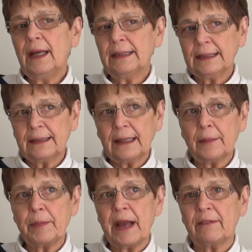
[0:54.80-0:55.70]
and ended
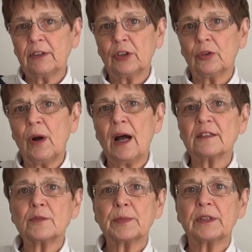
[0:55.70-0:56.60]
up having a little
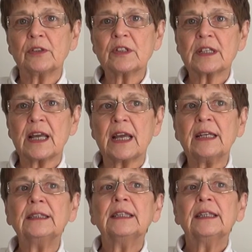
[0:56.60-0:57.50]
hospital
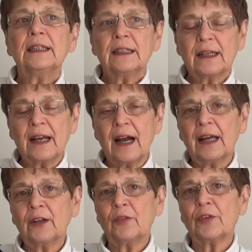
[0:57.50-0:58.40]
stay
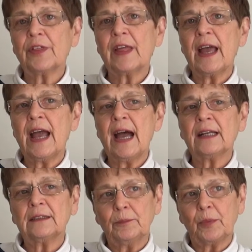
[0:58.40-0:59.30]
got over
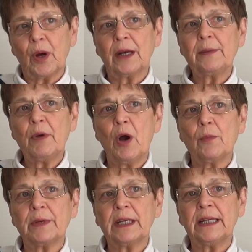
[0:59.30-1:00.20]
that, brought him
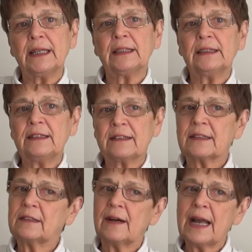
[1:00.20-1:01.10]
home again. He's
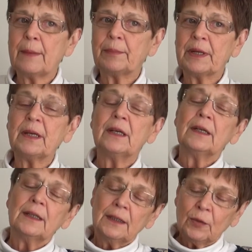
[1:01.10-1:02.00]
still happy.
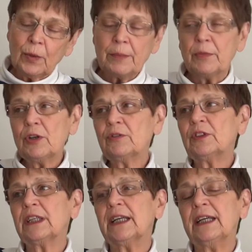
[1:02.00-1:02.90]
We
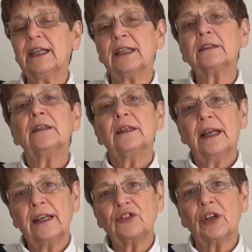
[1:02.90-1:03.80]
moved again,
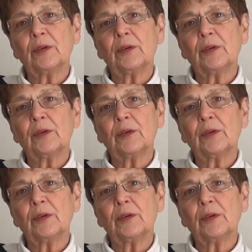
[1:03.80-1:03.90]
as